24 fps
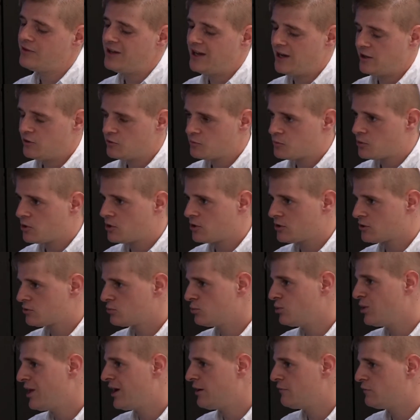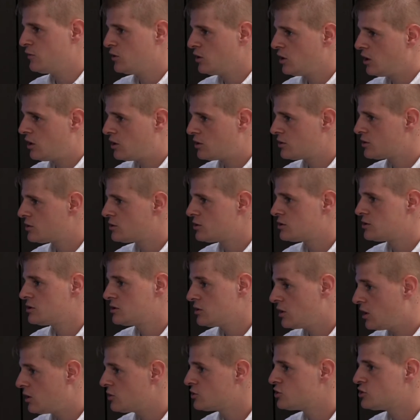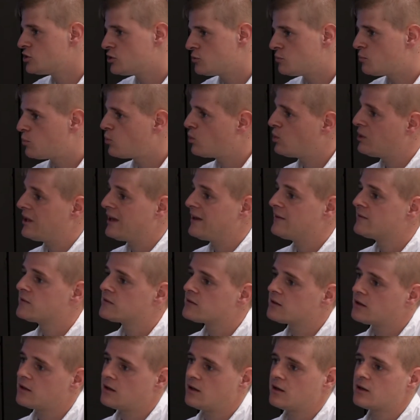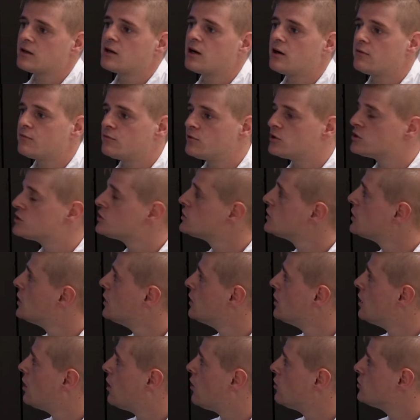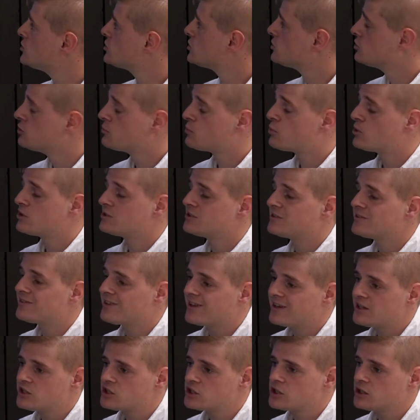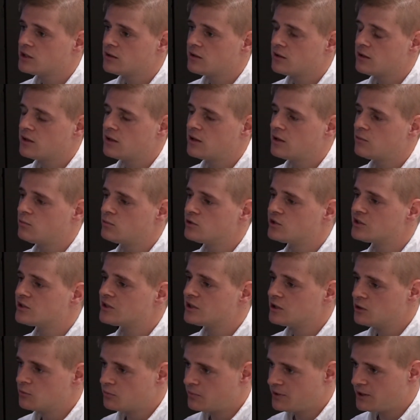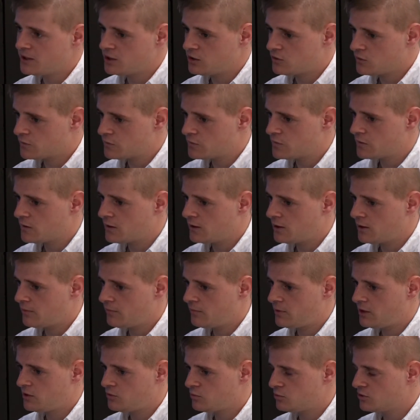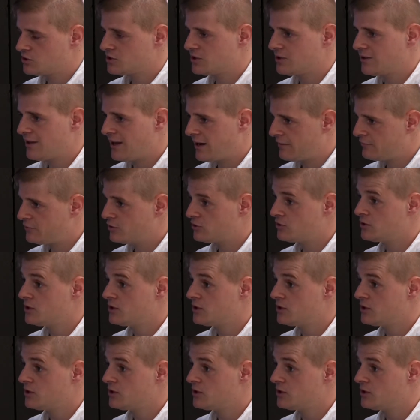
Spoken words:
the end product will have a larger plate coverage. Also, the presentation will still be good. It will still have the